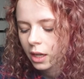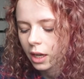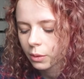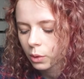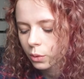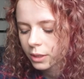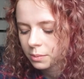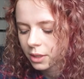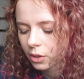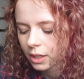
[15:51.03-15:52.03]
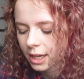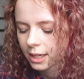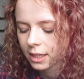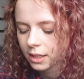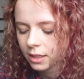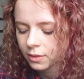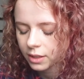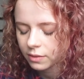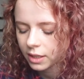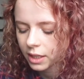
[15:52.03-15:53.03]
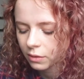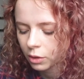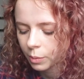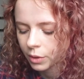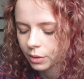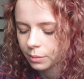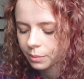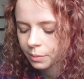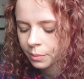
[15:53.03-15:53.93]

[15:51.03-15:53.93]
I will always be okay, even if I hit rock bottom,